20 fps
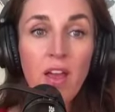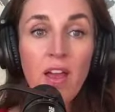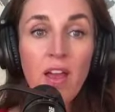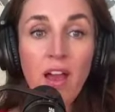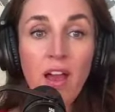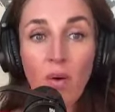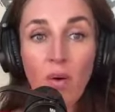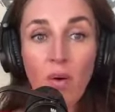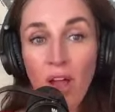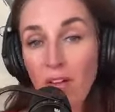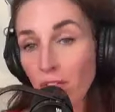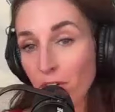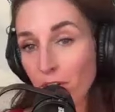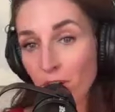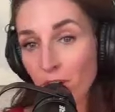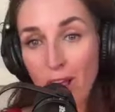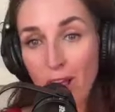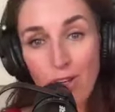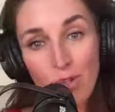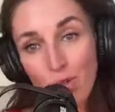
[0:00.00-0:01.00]

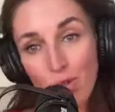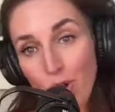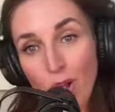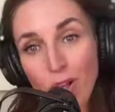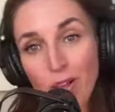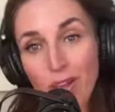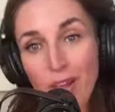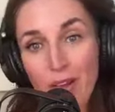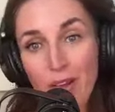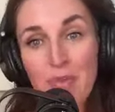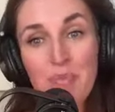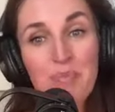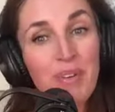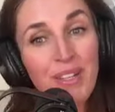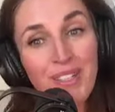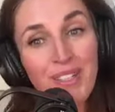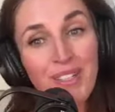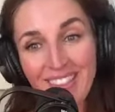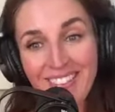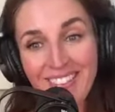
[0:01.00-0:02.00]
However, I do not let my
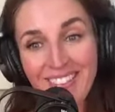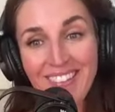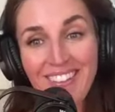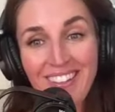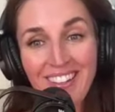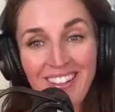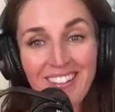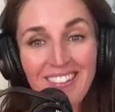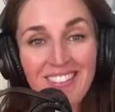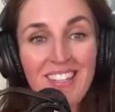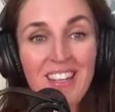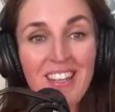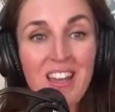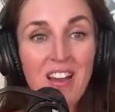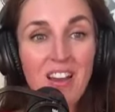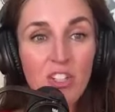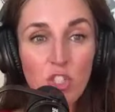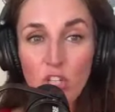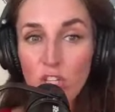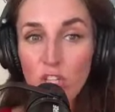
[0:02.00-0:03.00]
younger kids
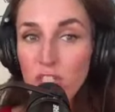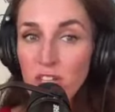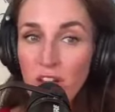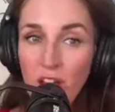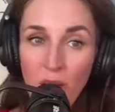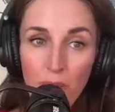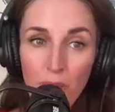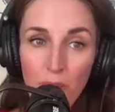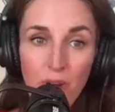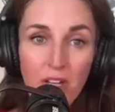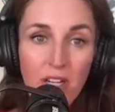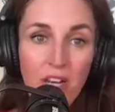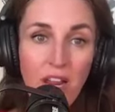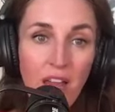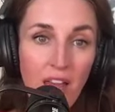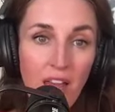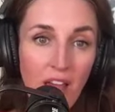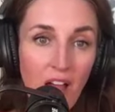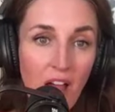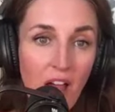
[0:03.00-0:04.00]
just hop on
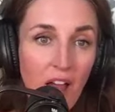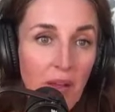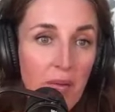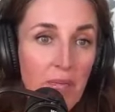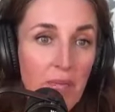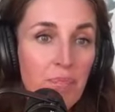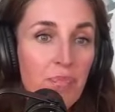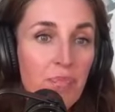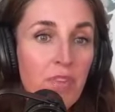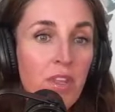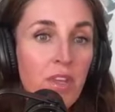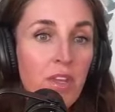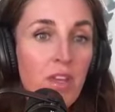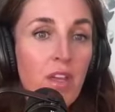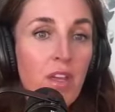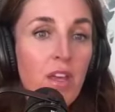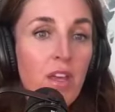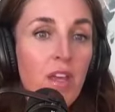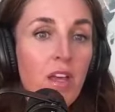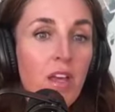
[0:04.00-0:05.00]
AI.
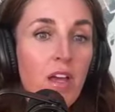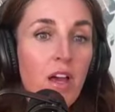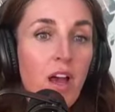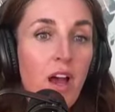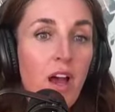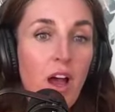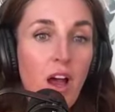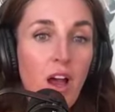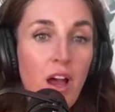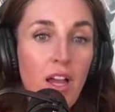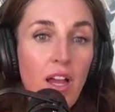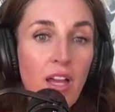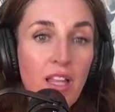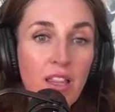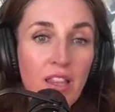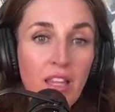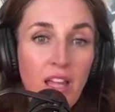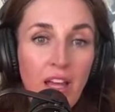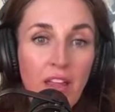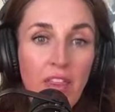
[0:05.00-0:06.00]
I
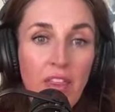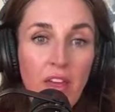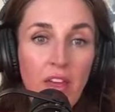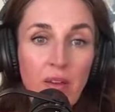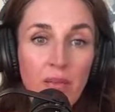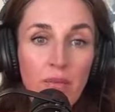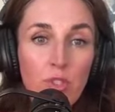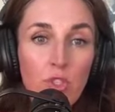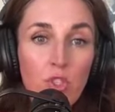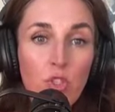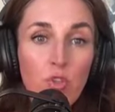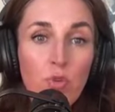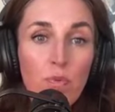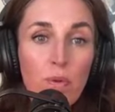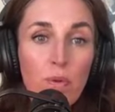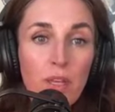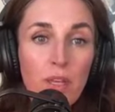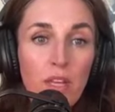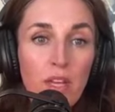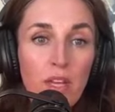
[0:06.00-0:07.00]
like them to
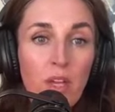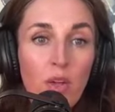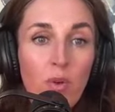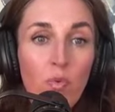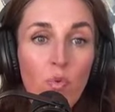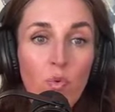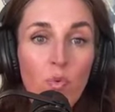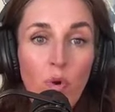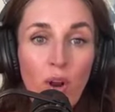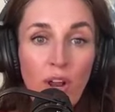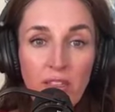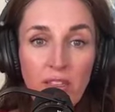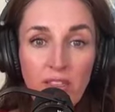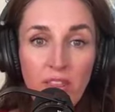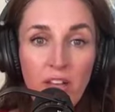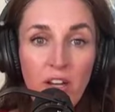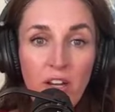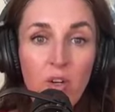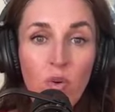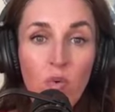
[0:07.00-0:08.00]
be right
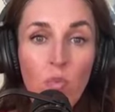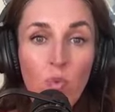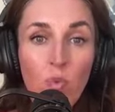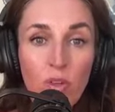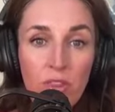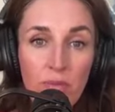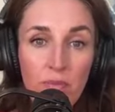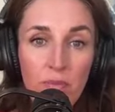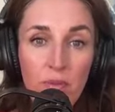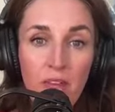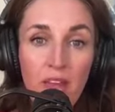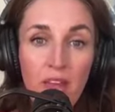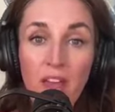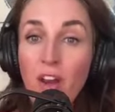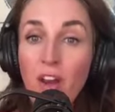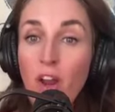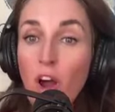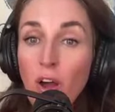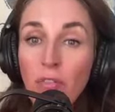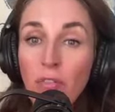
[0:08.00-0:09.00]
there with me
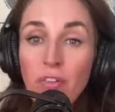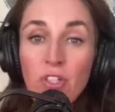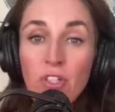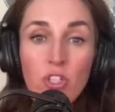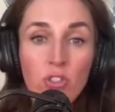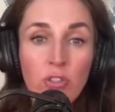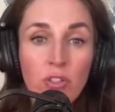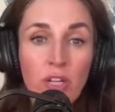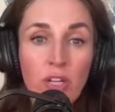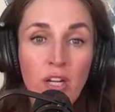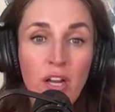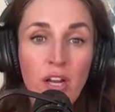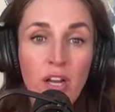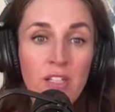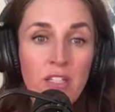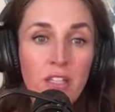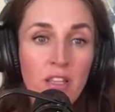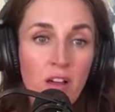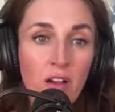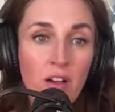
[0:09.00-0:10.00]
and off a screen
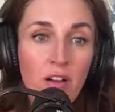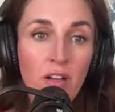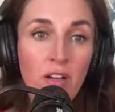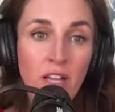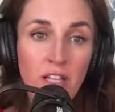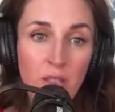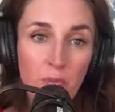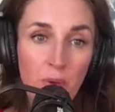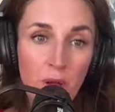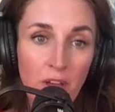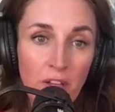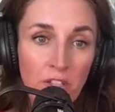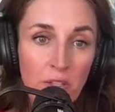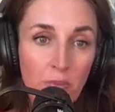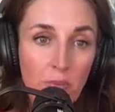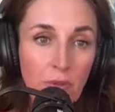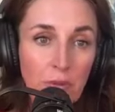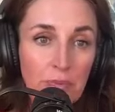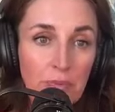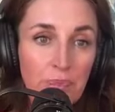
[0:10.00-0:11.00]
as long as
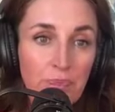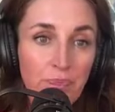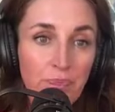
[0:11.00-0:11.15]
possible.